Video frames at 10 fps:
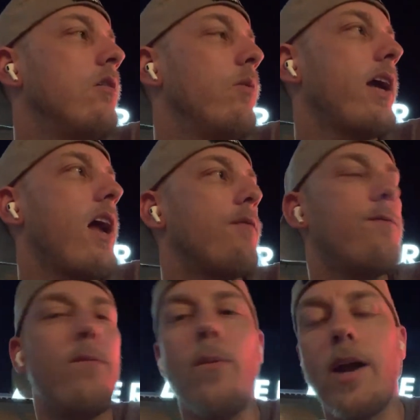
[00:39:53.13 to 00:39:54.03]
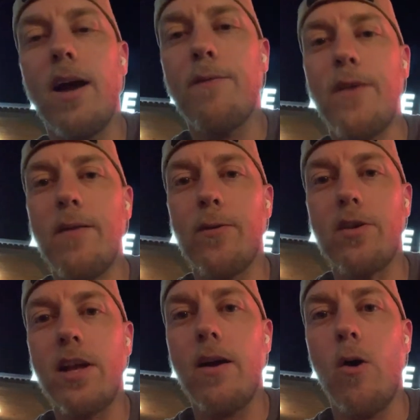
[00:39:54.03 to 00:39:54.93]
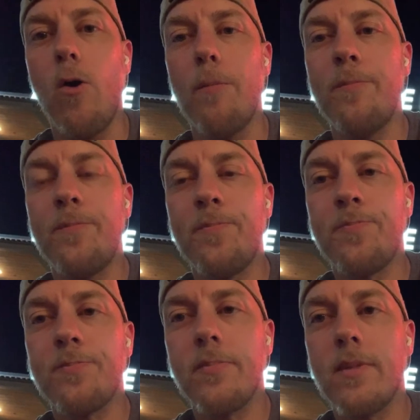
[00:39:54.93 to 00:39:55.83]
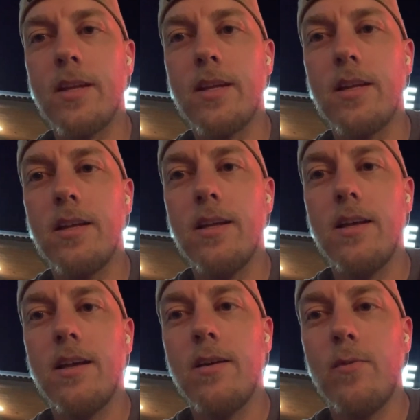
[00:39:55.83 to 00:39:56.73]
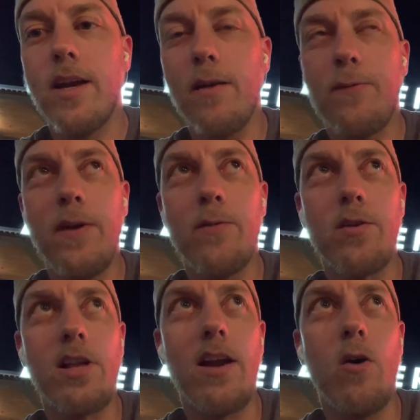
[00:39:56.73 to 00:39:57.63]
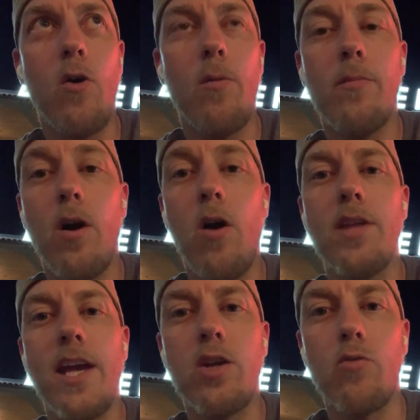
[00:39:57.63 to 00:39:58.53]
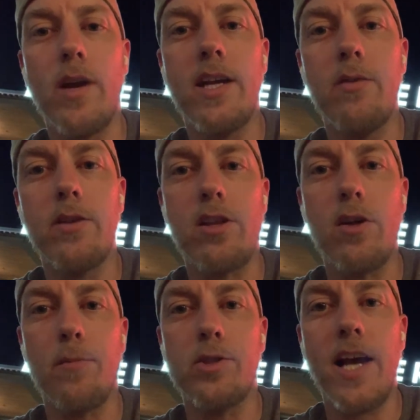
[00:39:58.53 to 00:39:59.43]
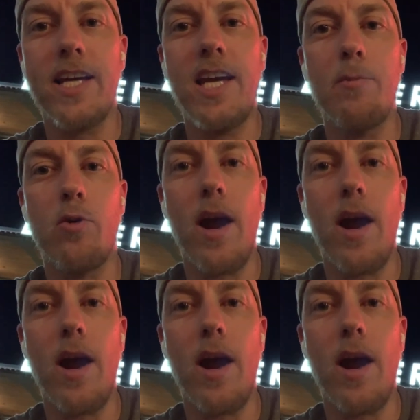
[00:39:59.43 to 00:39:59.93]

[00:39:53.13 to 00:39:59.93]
We got fevers at home. We got fevers at home. Oh, thank you, Ricky, with a super chat. Keep